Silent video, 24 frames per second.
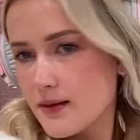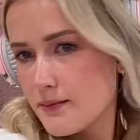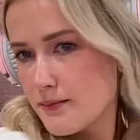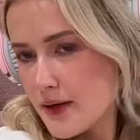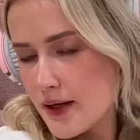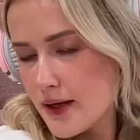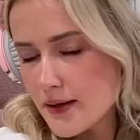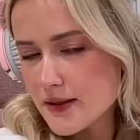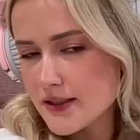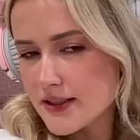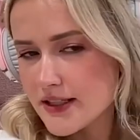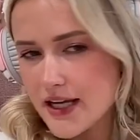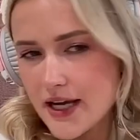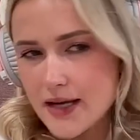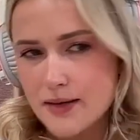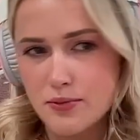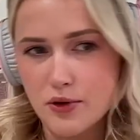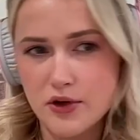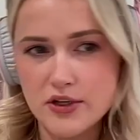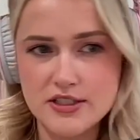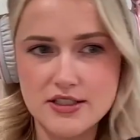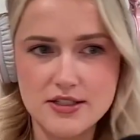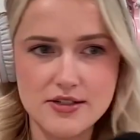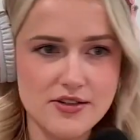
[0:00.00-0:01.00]
But gay
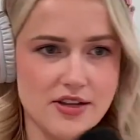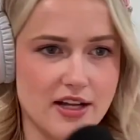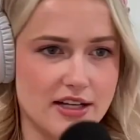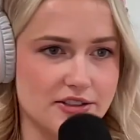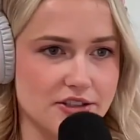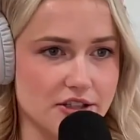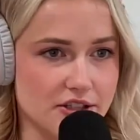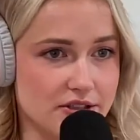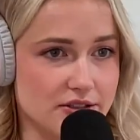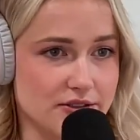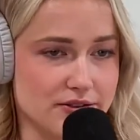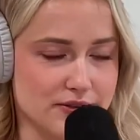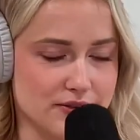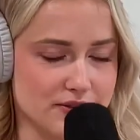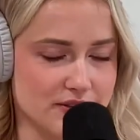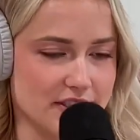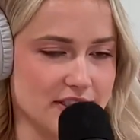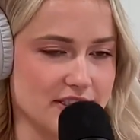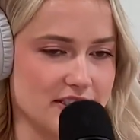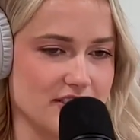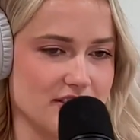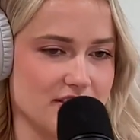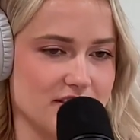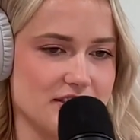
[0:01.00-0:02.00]
boys do that too.
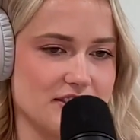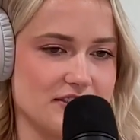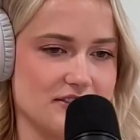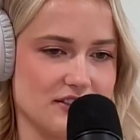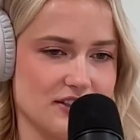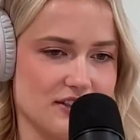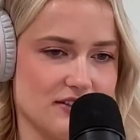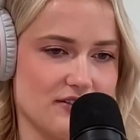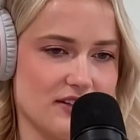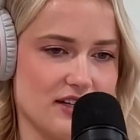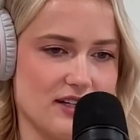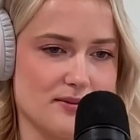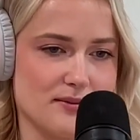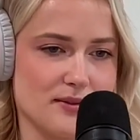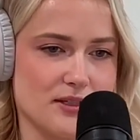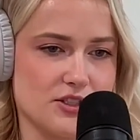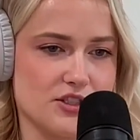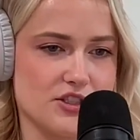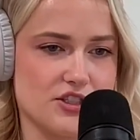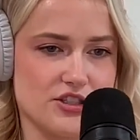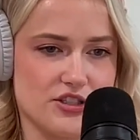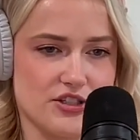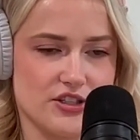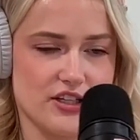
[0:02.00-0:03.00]
Like they're very
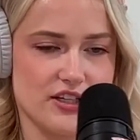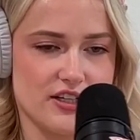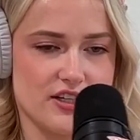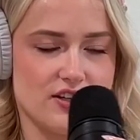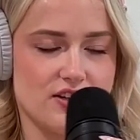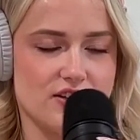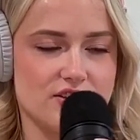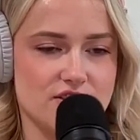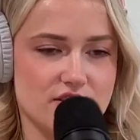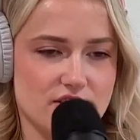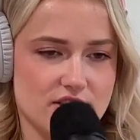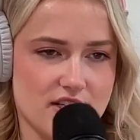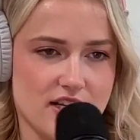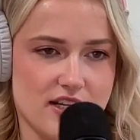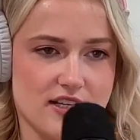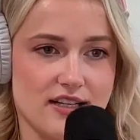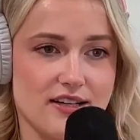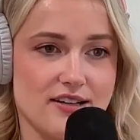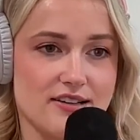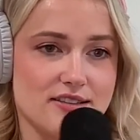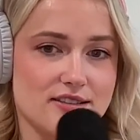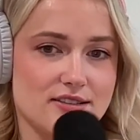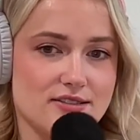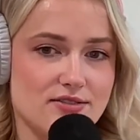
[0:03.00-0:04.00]
much like all just hang
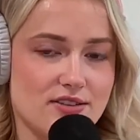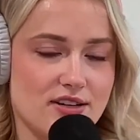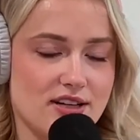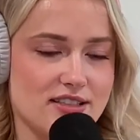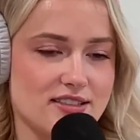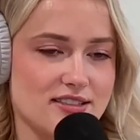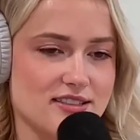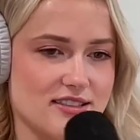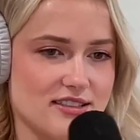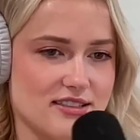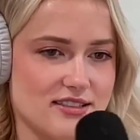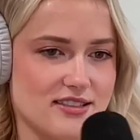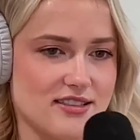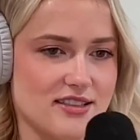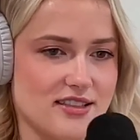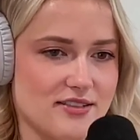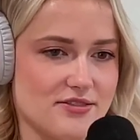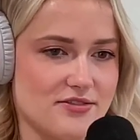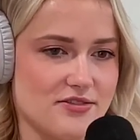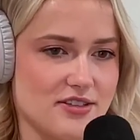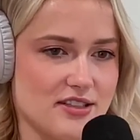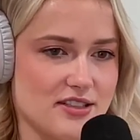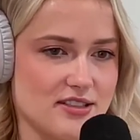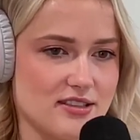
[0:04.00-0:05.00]
out as friends and
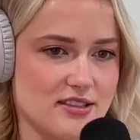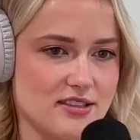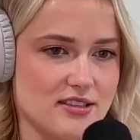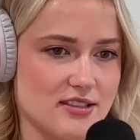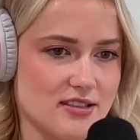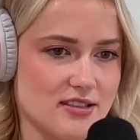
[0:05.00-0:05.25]
stay friends.